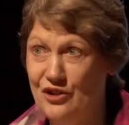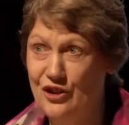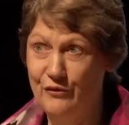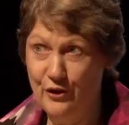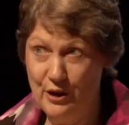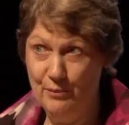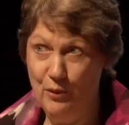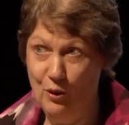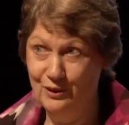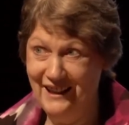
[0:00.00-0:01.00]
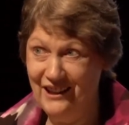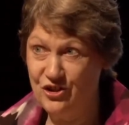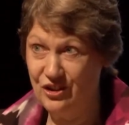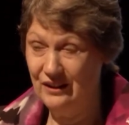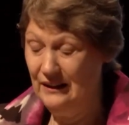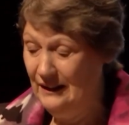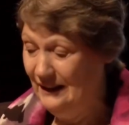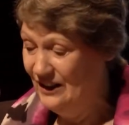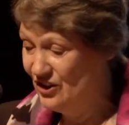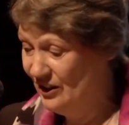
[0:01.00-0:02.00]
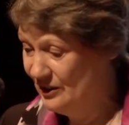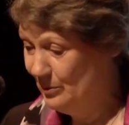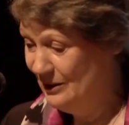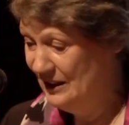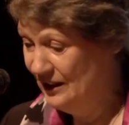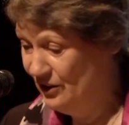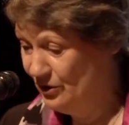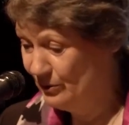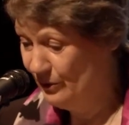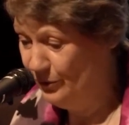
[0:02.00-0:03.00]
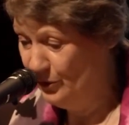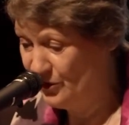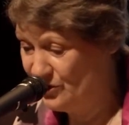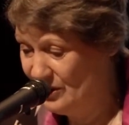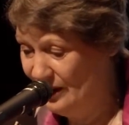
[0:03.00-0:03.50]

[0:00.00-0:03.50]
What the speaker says: So very bold action is going to be needed to reverse